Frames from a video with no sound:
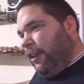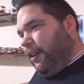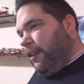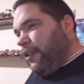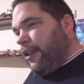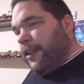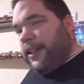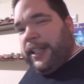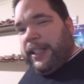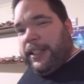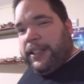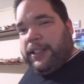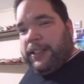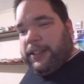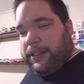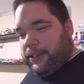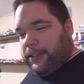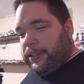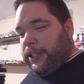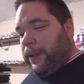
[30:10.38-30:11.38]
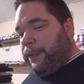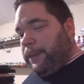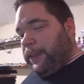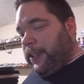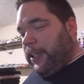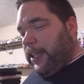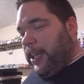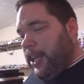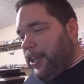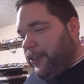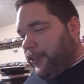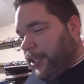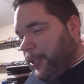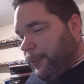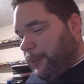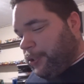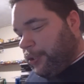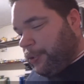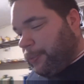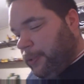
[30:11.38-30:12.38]
I need tougher gearing,
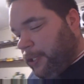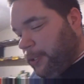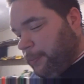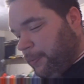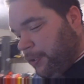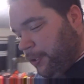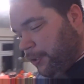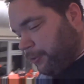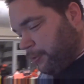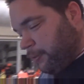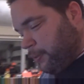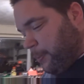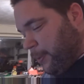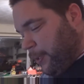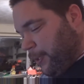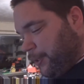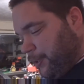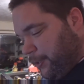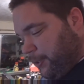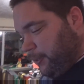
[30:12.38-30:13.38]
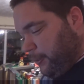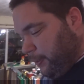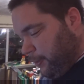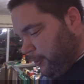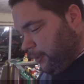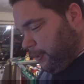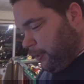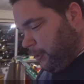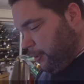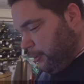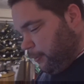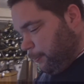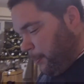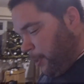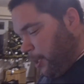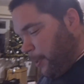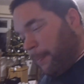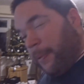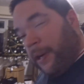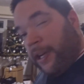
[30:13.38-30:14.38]
which is why mine's always...
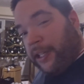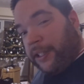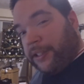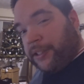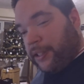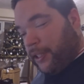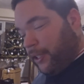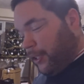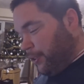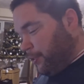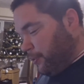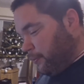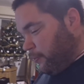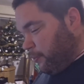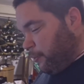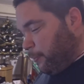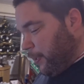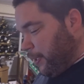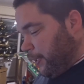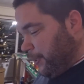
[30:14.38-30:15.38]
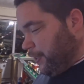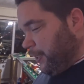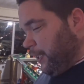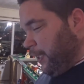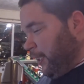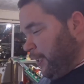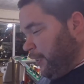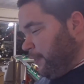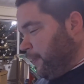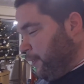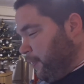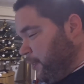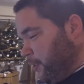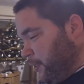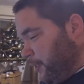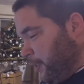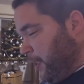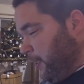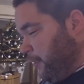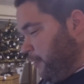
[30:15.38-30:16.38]
My bikes, that is, are always in
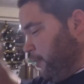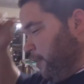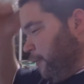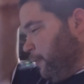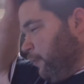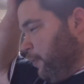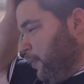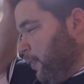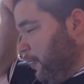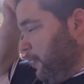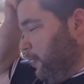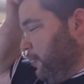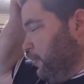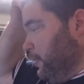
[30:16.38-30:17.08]
third gear at the front.